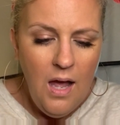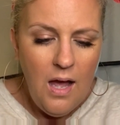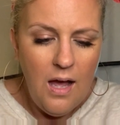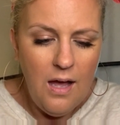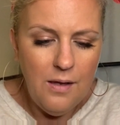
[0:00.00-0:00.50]

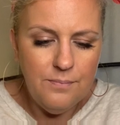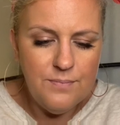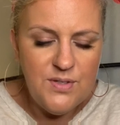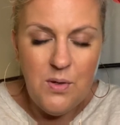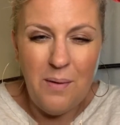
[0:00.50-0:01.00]

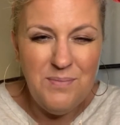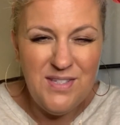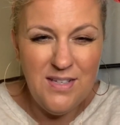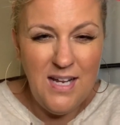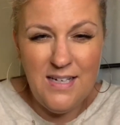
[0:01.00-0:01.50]
So I'm
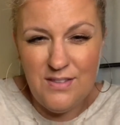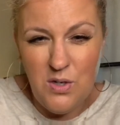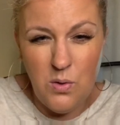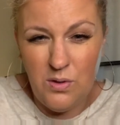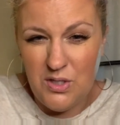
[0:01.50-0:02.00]
still not
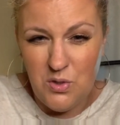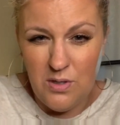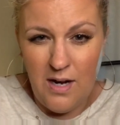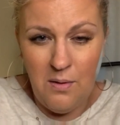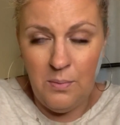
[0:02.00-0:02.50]
totally sure
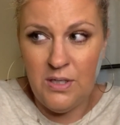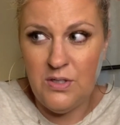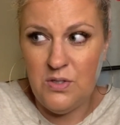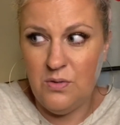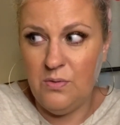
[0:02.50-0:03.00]
how I'm going to
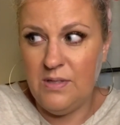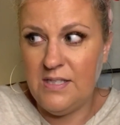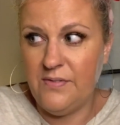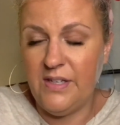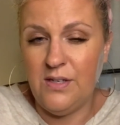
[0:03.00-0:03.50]
do these
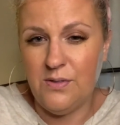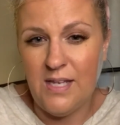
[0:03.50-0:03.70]
videos.